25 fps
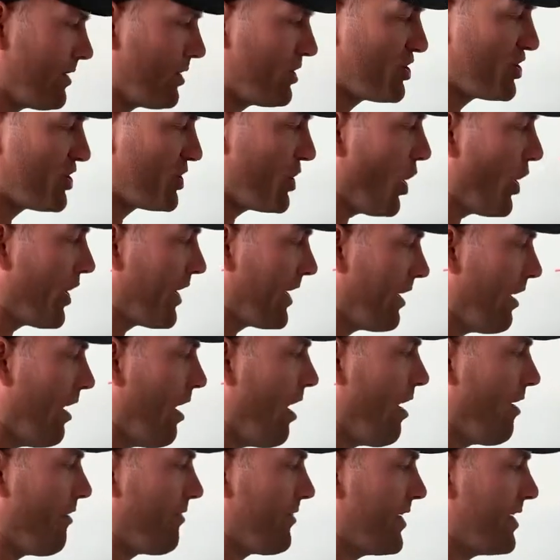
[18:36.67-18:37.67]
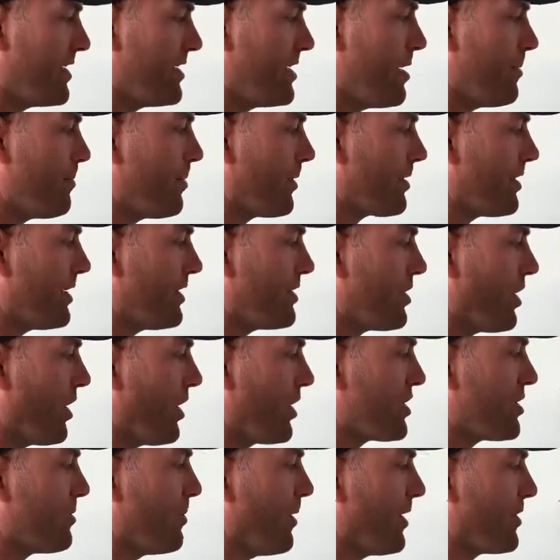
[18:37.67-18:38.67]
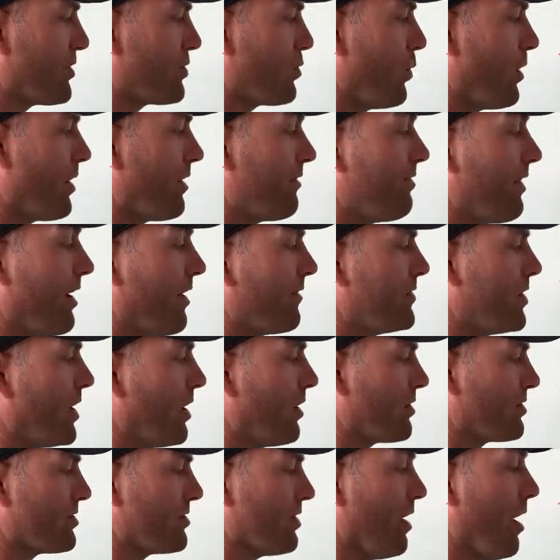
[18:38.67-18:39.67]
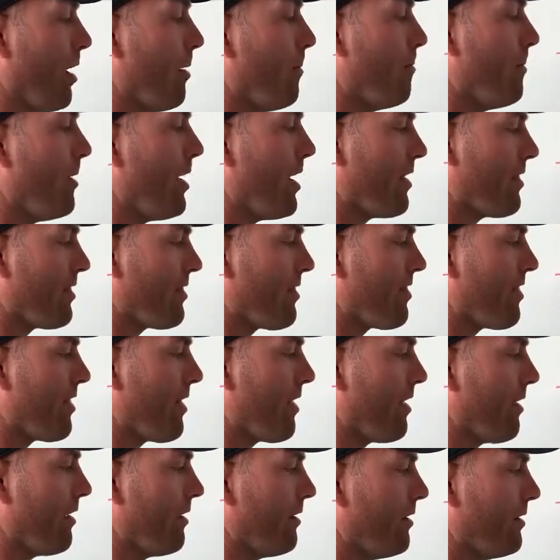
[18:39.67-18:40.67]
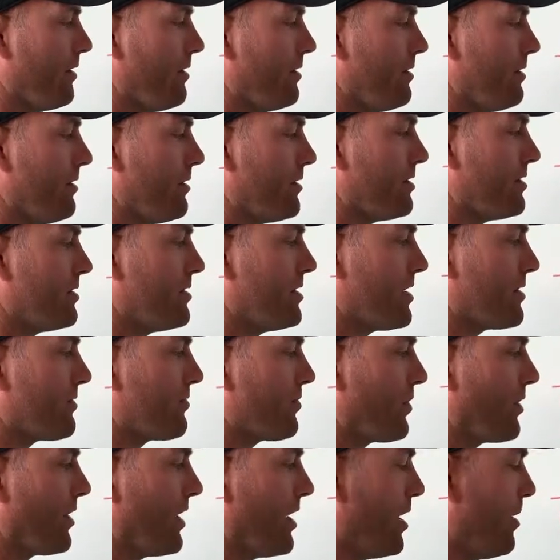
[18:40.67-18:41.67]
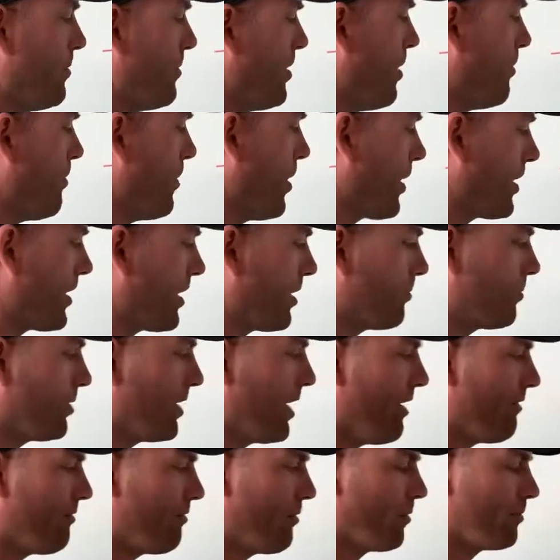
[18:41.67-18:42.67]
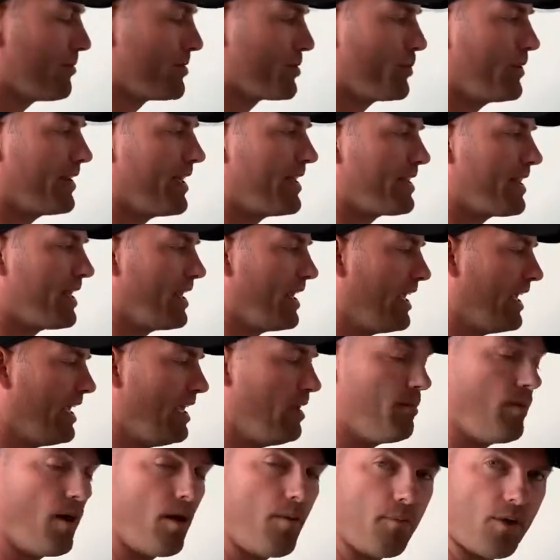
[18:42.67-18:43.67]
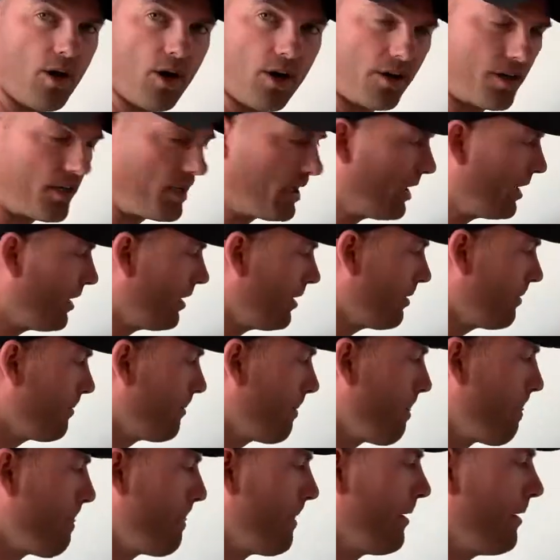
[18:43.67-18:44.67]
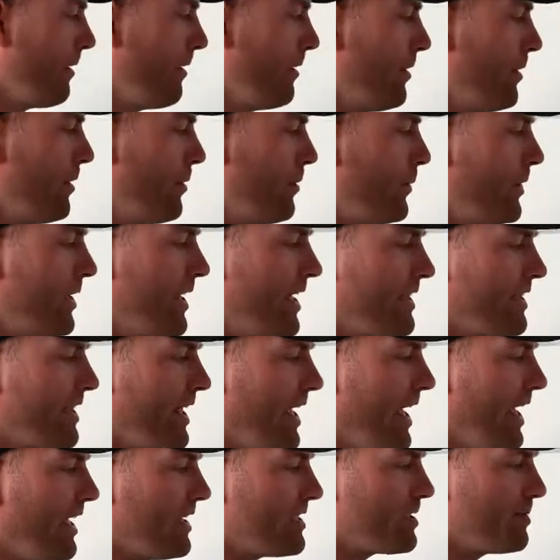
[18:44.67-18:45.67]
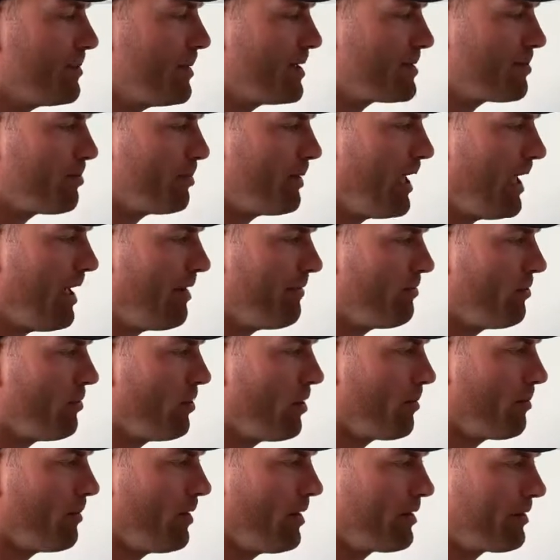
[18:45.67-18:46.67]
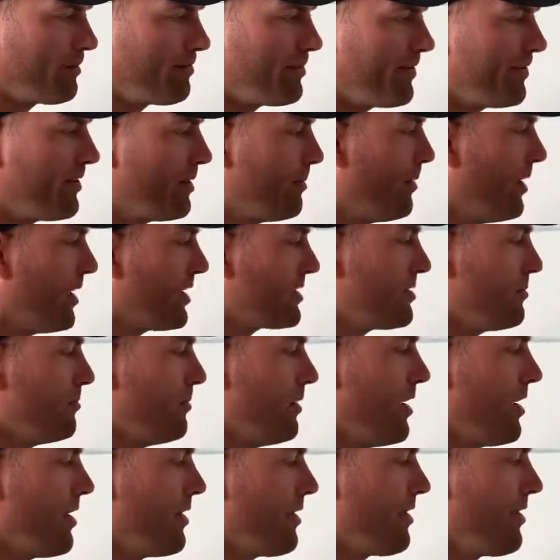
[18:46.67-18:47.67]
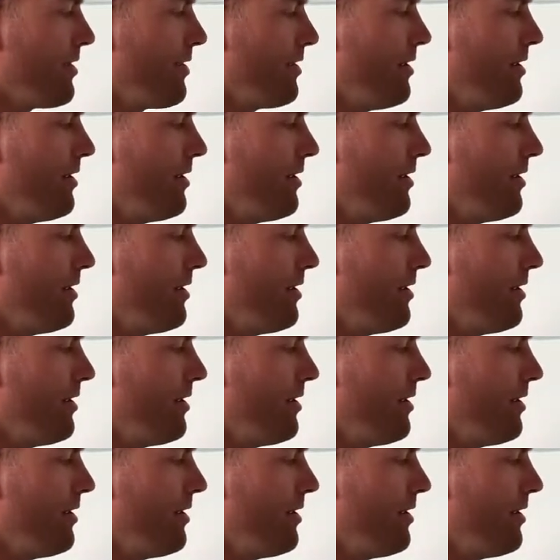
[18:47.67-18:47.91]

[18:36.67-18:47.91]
there starting off, they typically charge about $25 a month just for an email marketing platform. So we get the email marketing, we get the SMS platform, $150 a month,